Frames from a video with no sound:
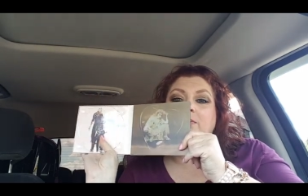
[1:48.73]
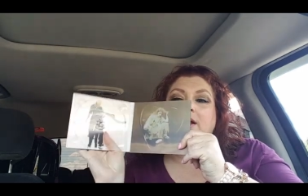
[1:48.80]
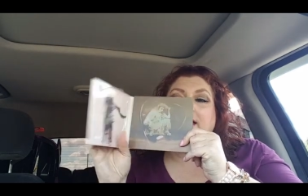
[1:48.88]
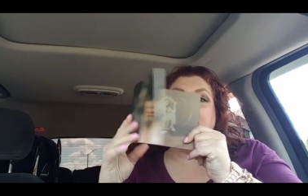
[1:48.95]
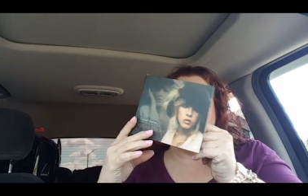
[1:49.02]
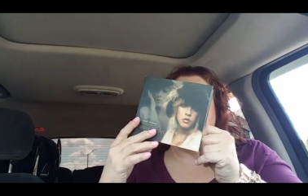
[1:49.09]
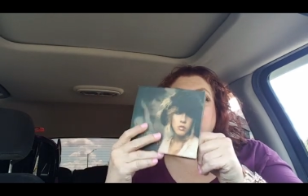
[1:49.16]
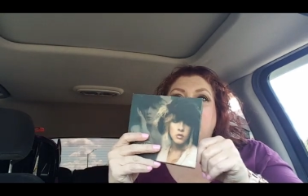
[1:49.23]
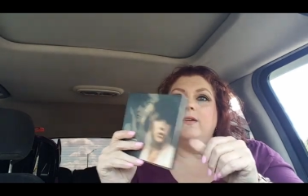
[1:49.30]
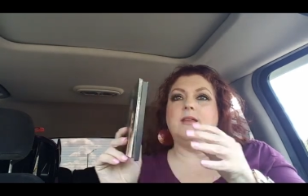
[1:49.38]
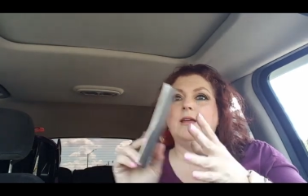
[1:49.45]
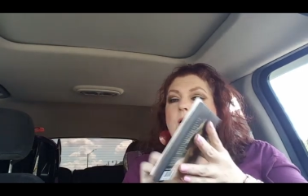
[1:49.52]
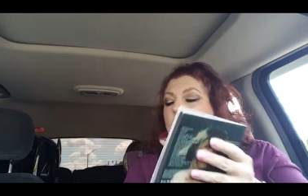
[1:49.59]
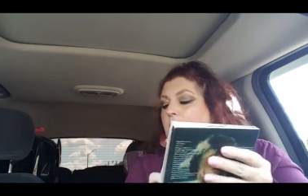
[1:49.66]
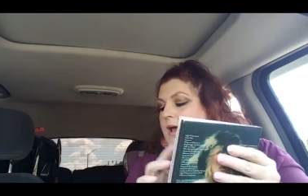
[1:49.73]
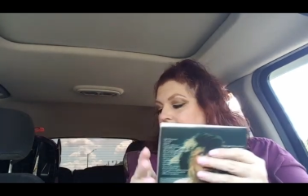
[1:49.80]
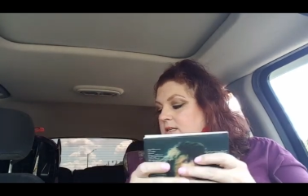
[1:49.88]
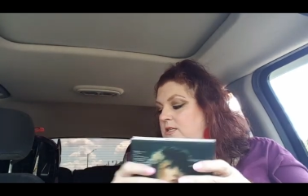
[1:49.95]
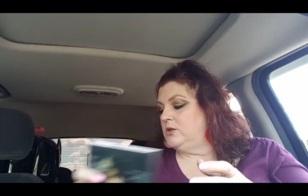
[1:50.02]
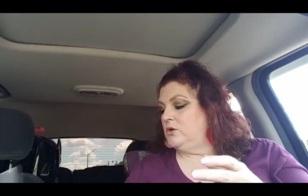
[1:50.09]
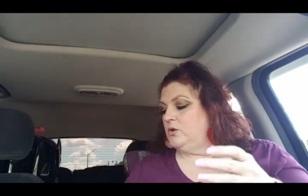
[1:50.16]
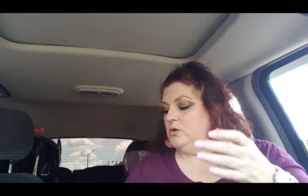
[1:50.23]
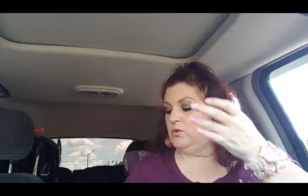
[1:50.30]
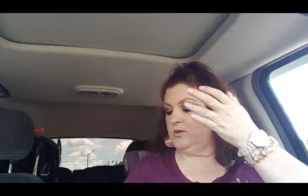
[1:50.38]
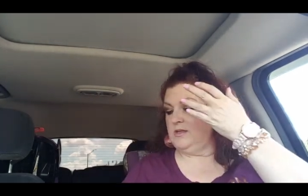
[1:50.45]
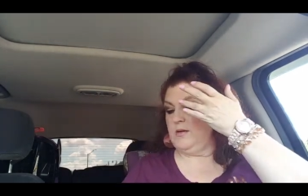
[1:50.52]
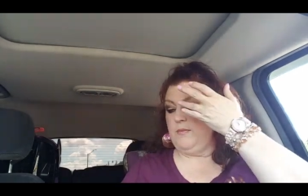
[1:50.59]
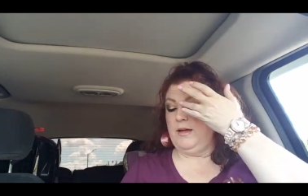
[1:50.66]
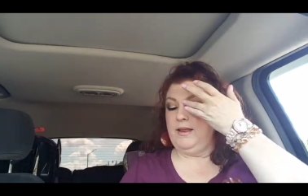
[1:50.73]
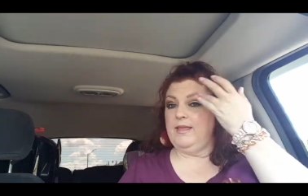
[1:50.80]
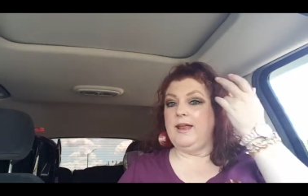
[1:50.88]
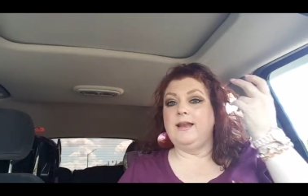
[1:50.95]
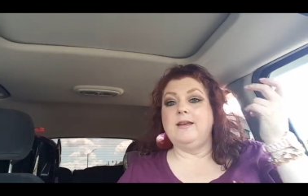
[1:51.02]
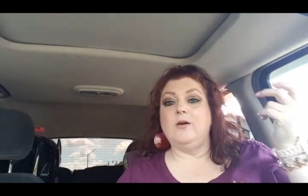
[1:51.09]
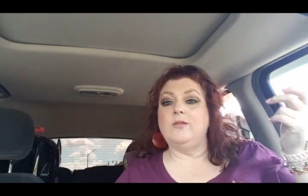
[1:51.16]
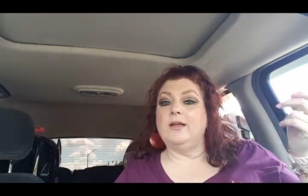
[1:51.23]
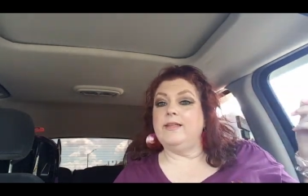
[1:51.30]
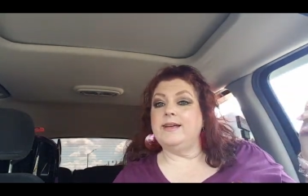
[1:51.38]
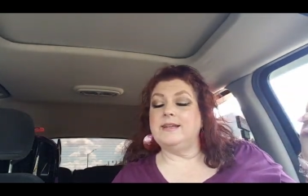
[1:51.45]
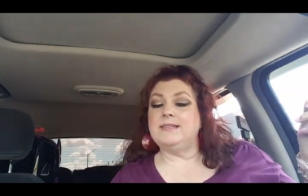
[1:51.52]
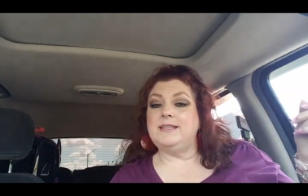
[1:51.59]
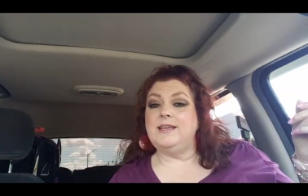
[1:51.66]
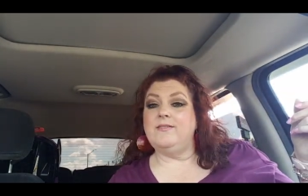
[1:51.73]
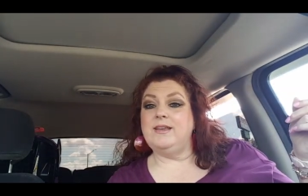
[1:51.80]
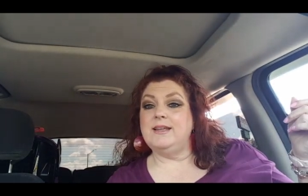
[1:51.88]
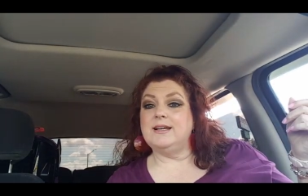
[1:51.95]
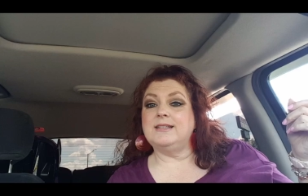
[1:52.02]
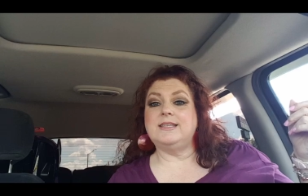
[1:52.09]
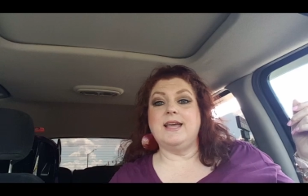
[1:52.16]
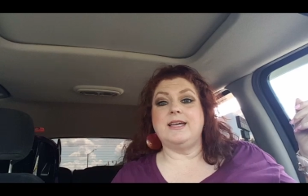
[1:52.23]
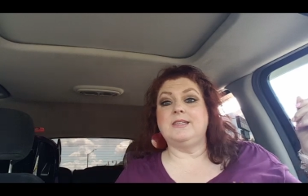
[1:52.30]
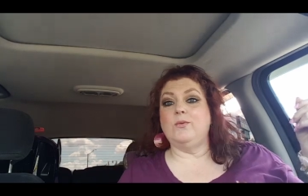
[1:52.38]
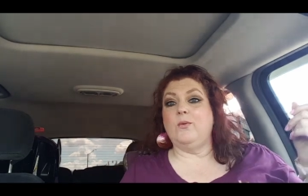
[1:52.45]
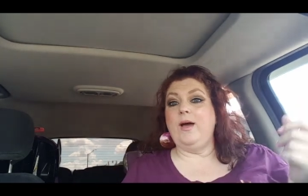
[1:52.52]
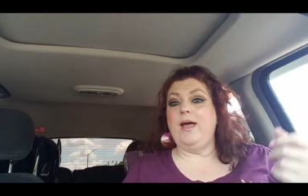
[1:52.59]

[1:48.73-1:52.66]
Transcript: I'm going to give the DVD away to somebody that I know that likes Stevie Nicks as